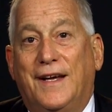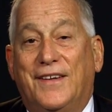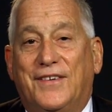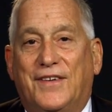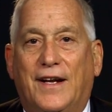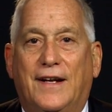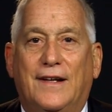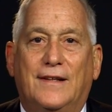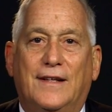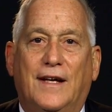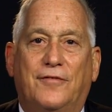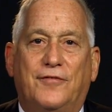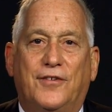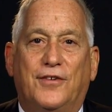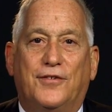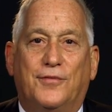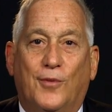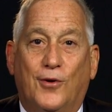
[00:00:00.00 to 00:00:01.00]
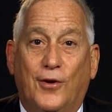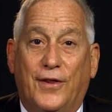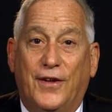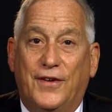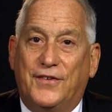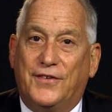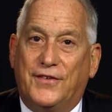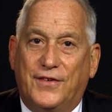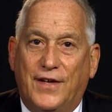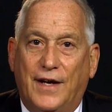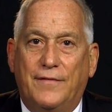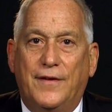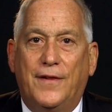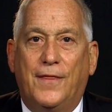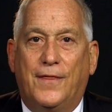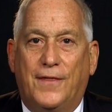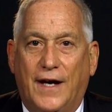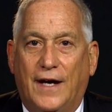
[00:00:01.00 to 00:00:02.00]
is that he left us more than
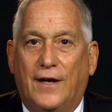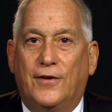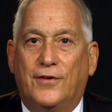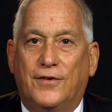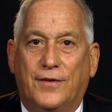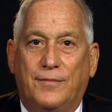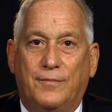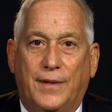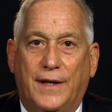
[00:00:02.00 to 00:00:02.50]
7,000